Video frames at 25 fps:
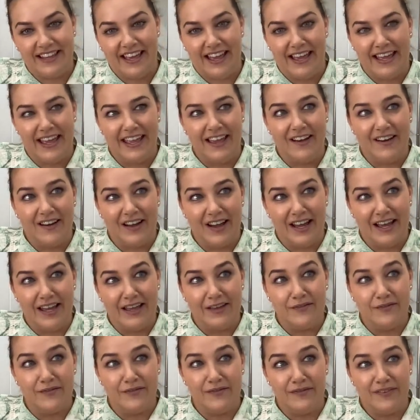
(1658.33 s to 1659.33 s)

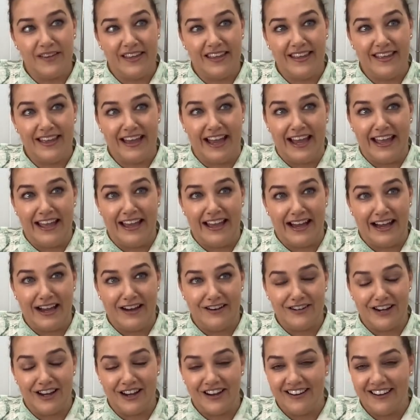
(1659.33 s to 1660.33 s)
Kivari,
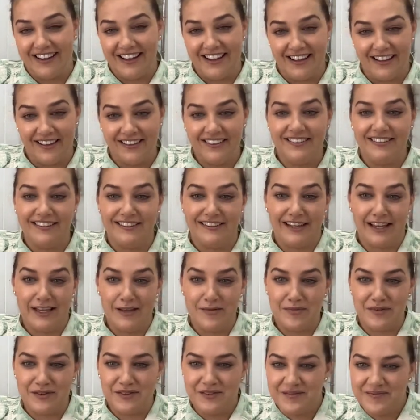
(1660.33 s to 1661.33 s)
the
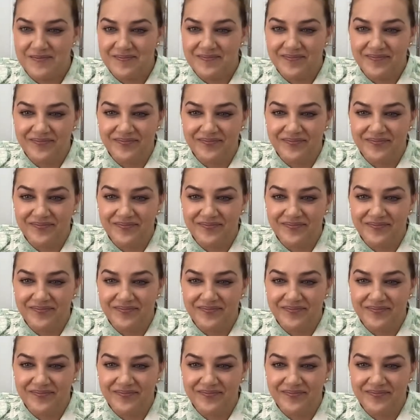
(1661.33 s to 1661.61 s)
label.